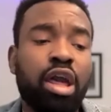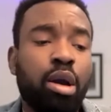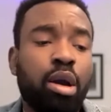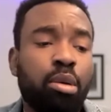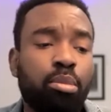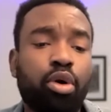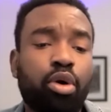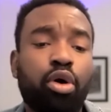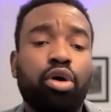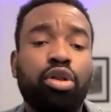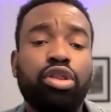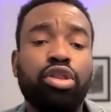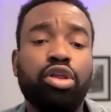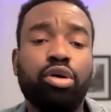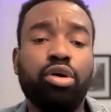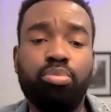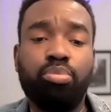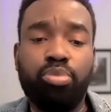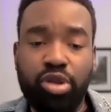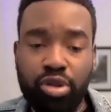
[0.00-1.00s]
But the
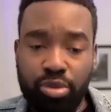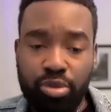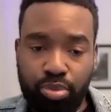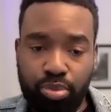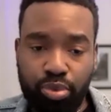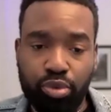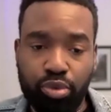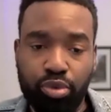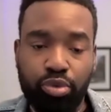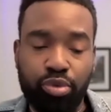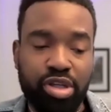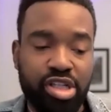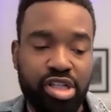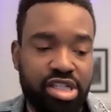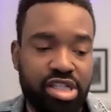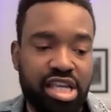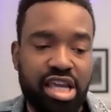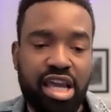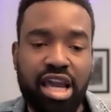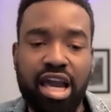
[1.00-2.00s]
people, we
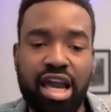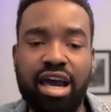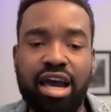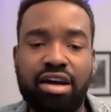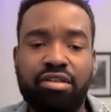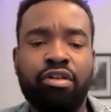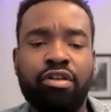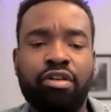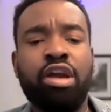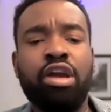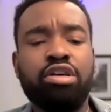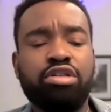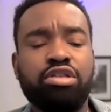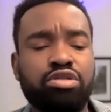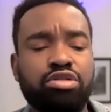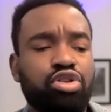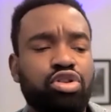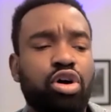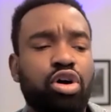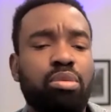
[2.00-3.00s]
still have
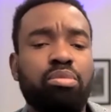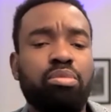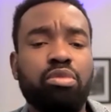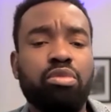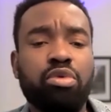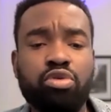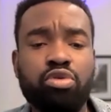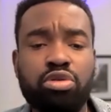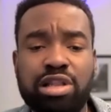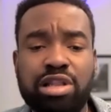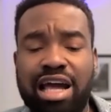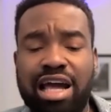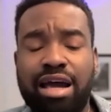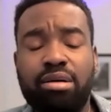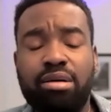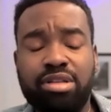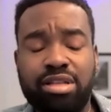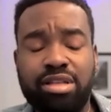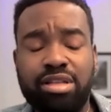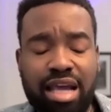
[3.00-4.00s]
some
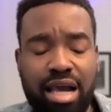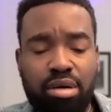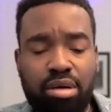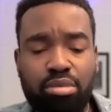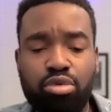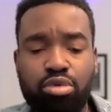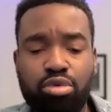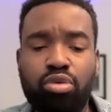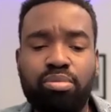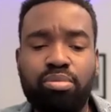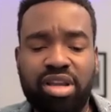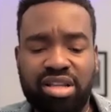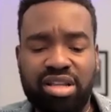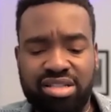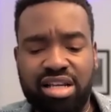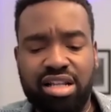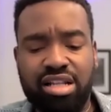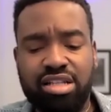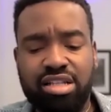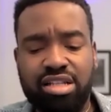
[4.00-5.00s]
down low
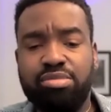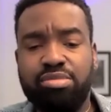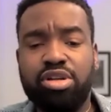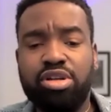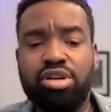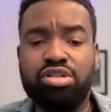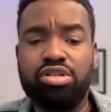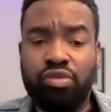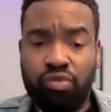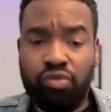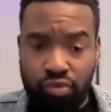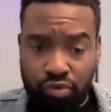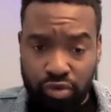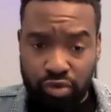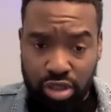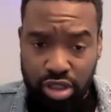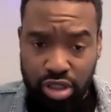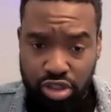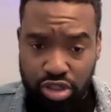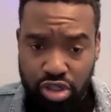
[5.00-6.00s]
mentality because of
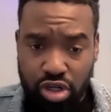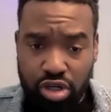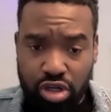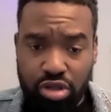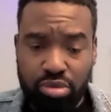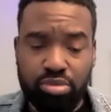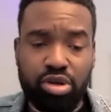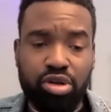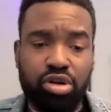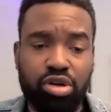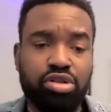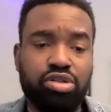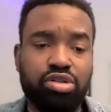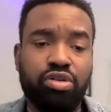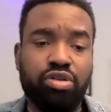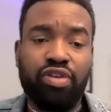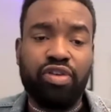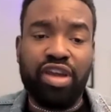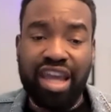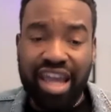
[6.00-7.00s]
religion, because of
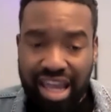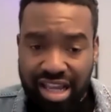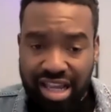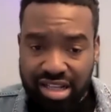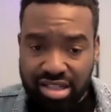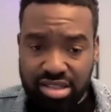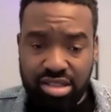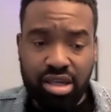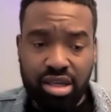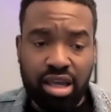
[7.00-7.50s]
hate.